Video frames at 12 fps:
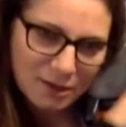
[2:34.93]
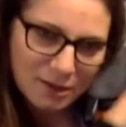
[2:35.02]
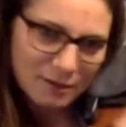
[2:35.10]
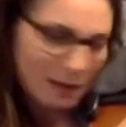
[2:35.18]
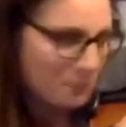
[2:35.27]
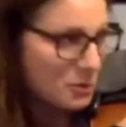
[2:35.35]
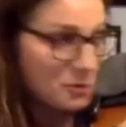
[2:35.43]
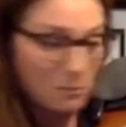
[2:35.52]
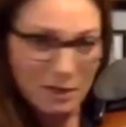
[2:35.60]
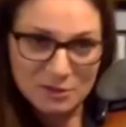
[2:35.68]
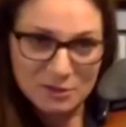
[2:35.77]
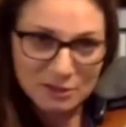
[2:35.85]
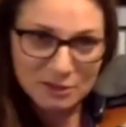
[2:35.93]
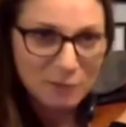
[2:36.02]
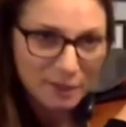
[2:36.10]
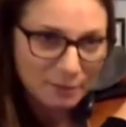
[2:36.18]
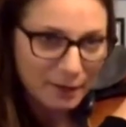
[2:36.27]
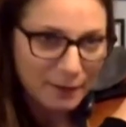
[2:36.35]
I'm muting my strings,
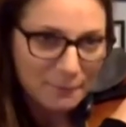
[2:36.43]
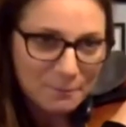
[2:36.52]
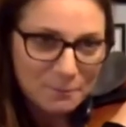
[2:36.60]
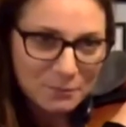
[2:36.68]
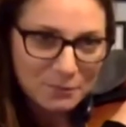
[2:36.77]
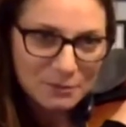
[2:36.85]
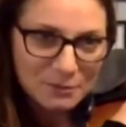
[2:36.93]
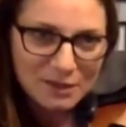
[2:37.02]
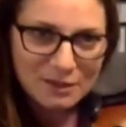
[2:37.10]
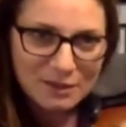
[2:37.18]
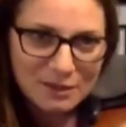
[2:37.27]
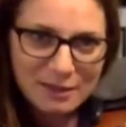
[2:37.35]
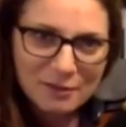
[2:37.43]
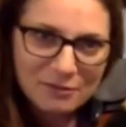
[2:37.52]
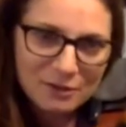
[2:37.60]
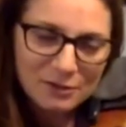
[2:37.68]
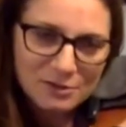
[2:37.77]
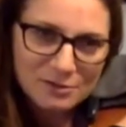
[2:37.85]
by the way. I'm just kind of laying my
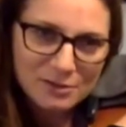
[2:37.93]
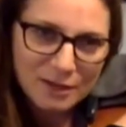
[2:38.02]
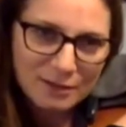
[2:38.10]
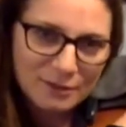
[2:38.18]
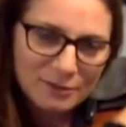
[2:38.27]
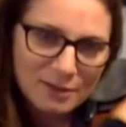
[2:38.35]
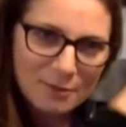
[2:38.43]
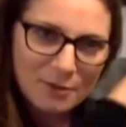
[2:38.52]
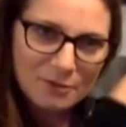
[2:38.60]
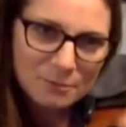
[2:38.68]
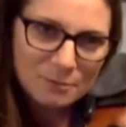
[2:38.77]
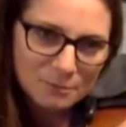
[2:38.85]
fingers slightly on top of them.